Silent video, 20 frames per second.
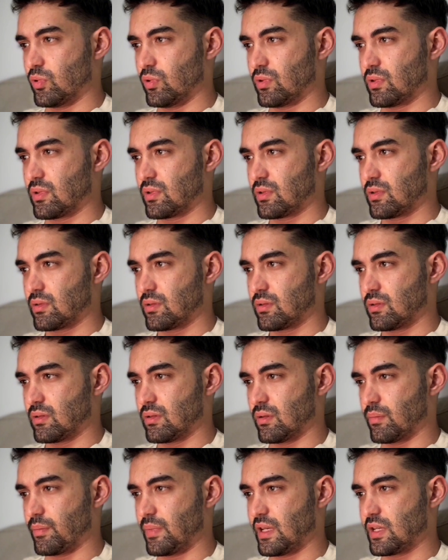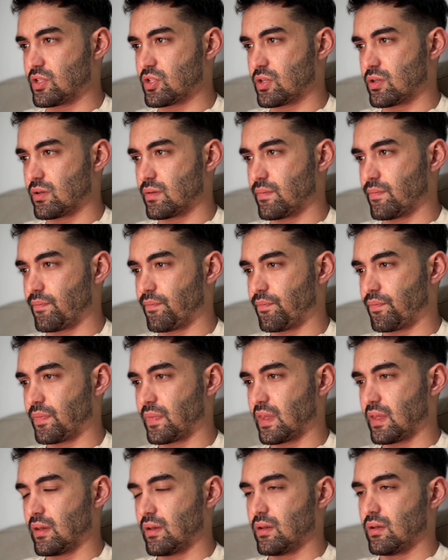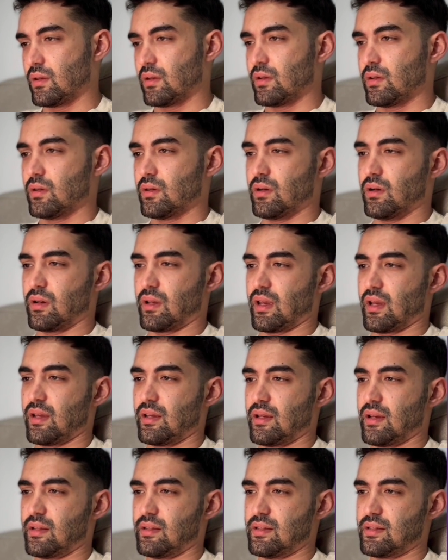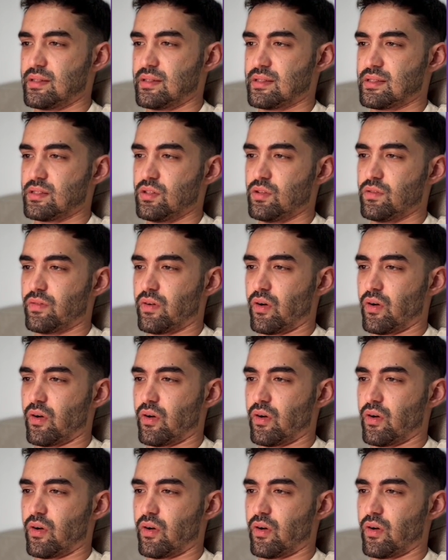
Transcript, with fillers: put the picture. Okay, and this is new